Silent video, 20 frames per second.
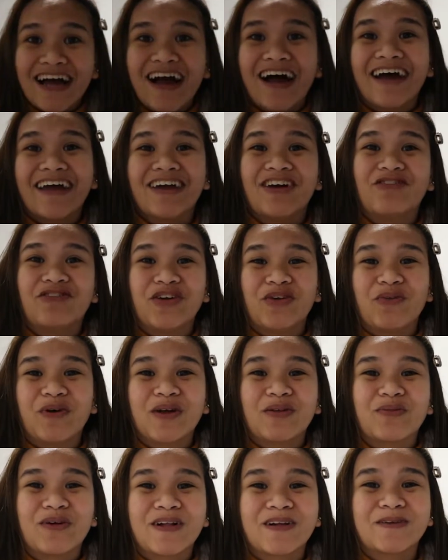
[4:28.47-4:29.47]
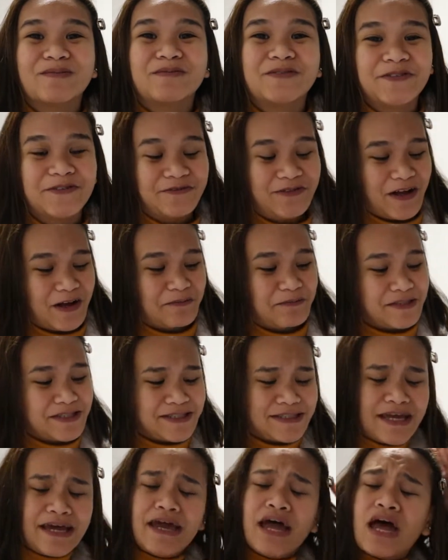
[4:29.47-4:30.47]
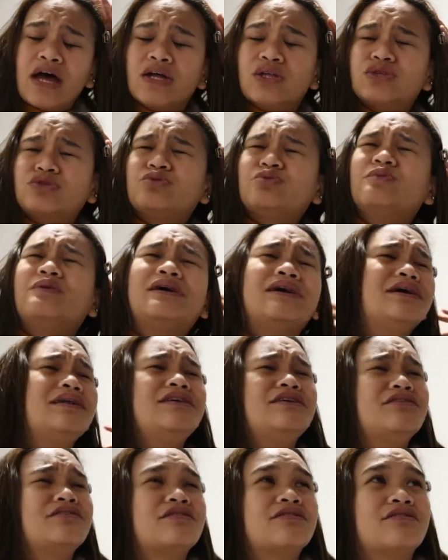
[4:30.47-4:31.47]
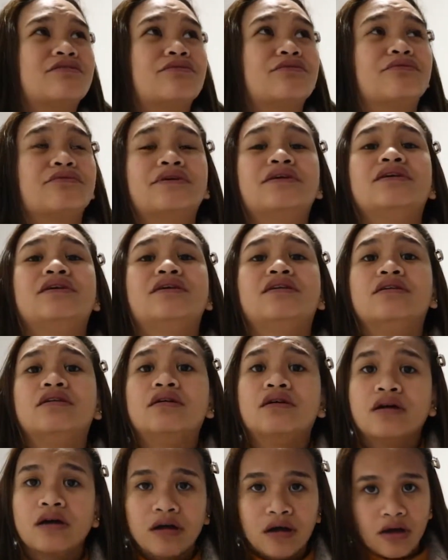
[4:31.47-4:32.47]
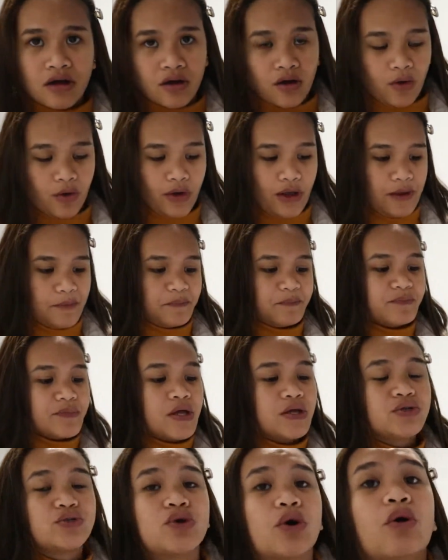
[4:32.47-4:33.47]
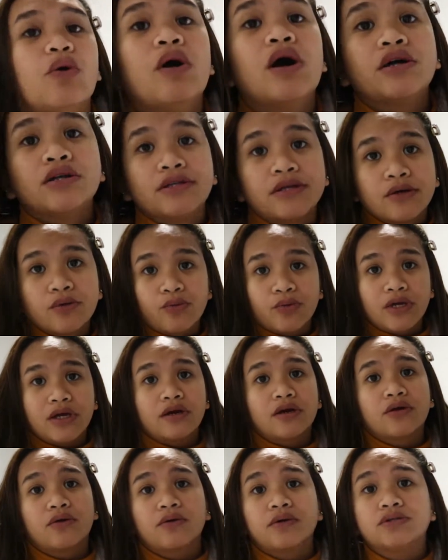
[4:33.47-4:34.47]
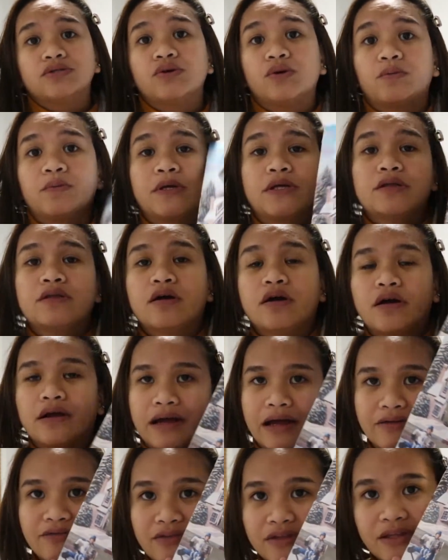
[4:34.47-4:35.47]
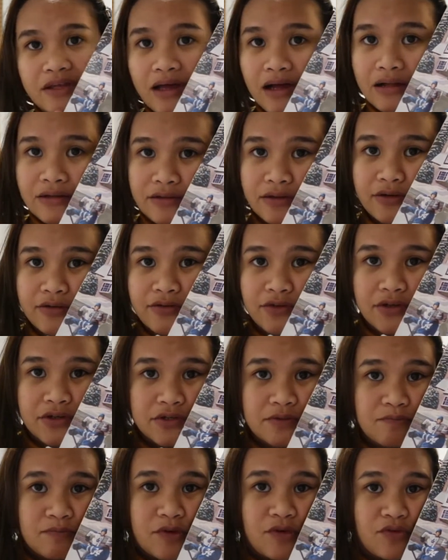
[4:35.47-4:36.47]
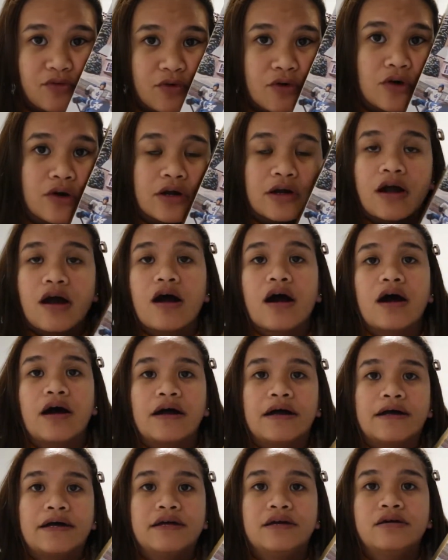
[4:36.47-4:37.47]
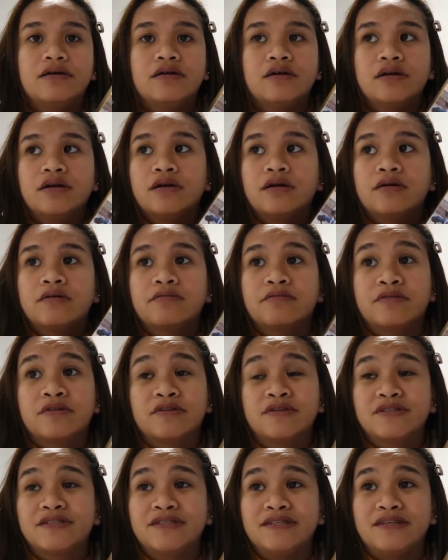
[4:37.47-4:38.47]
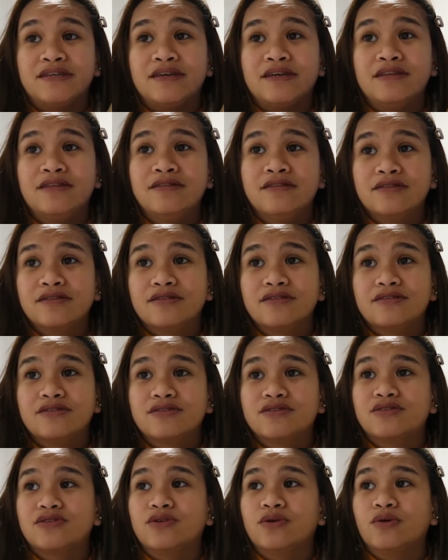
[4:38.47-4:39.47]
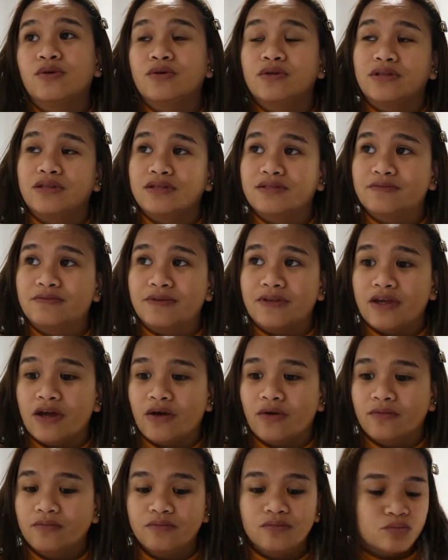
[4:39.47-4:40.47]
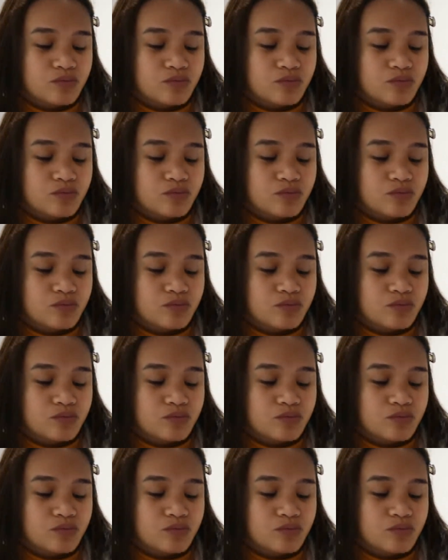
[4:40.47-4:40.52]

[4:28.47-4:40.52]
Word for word: Hi everyone, welcome to Vlogmas Day 23. Okay, so we are going to open our advent calendar first before I proceed to this video.